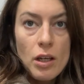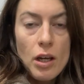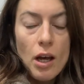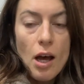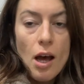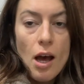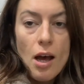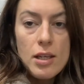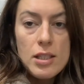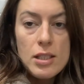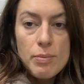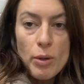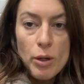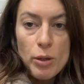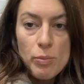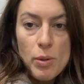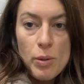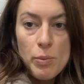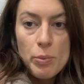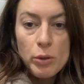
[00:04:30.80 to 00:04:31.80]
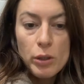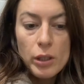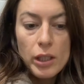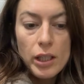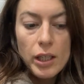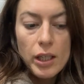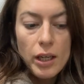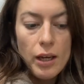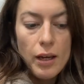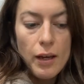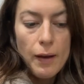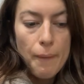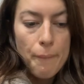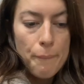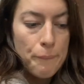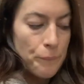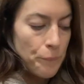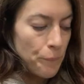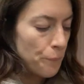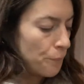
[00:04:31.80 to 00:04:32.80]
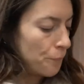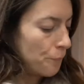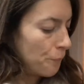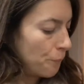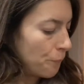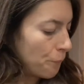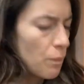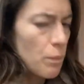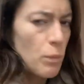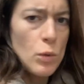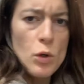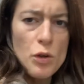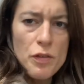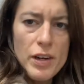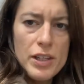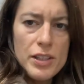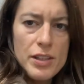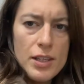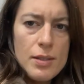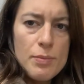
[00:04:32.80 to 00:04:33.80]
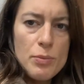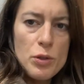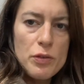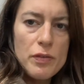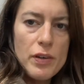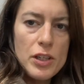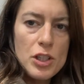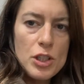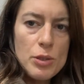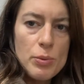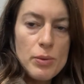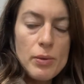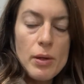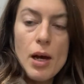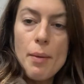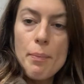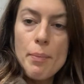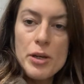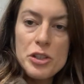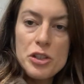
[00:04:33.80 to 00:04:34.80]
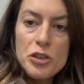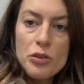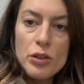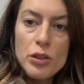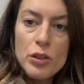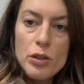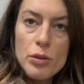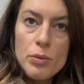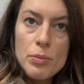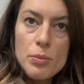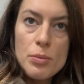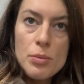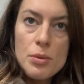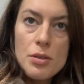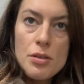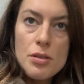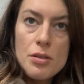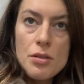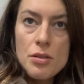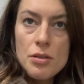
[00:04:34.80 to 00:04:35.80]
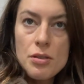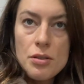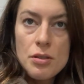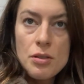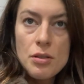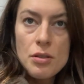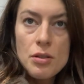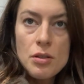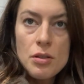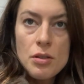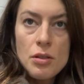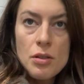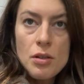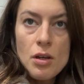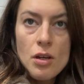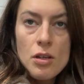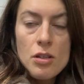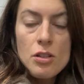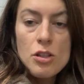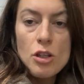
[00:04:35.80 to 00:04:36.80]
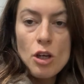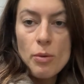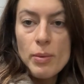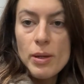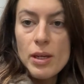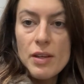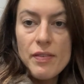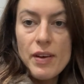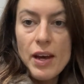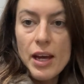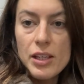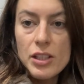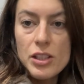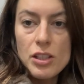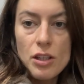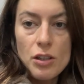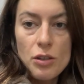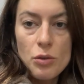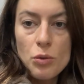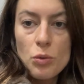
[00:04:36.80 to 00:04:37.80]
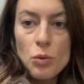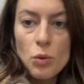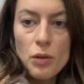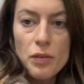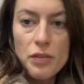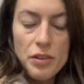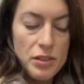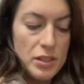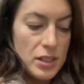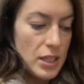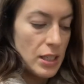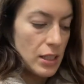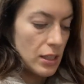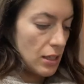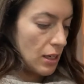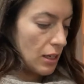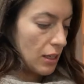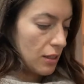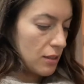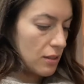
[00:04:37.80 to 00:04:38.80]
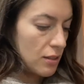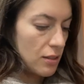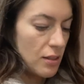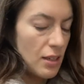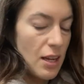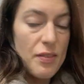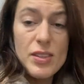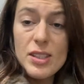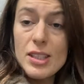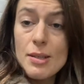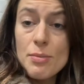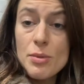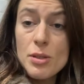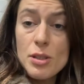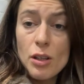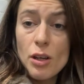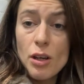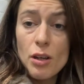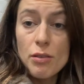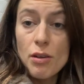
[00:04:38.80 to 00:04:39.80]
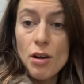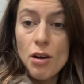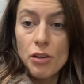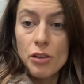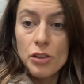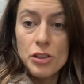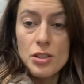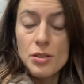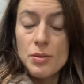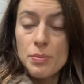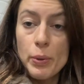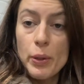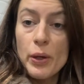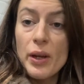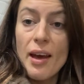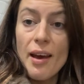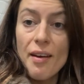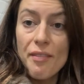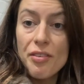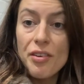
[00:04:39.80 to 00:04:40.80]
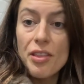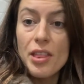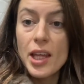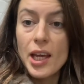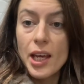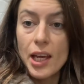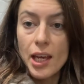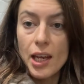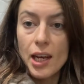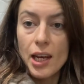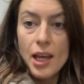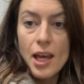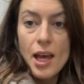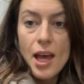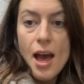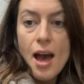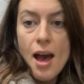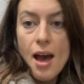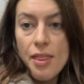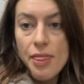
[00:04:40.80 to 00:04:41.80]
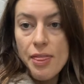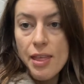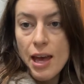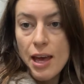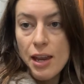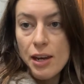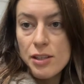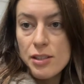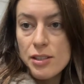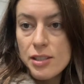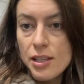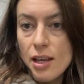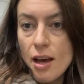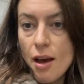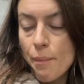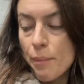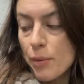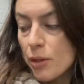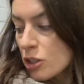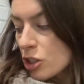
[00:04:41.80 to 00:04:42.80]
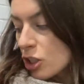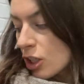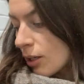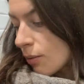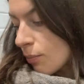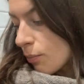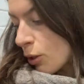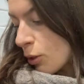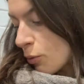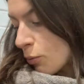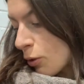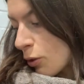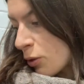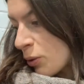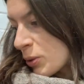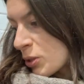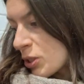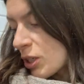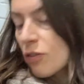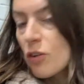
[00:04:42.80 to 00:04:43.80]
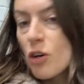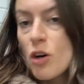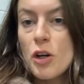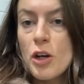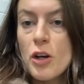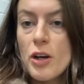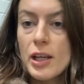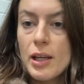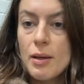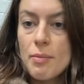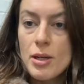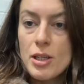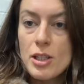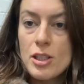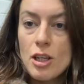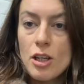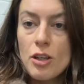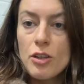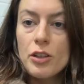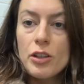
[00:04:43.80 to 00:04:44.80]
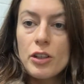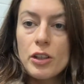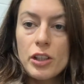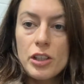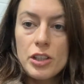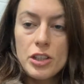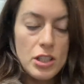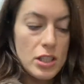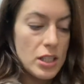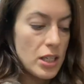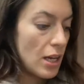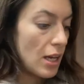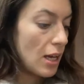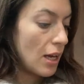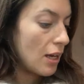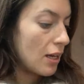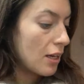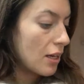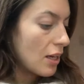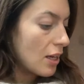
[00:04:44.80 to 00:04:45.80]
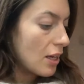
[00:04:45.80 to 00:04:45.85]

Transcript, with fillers: Uh, smoked paprika, more veg, there's more vegetable, uh, mushrooms, so many veg, and all of the seasonings. Never seems to go wrong, just put everything in. And then some chicken bone broth, which I've got going in my slow cooker just here.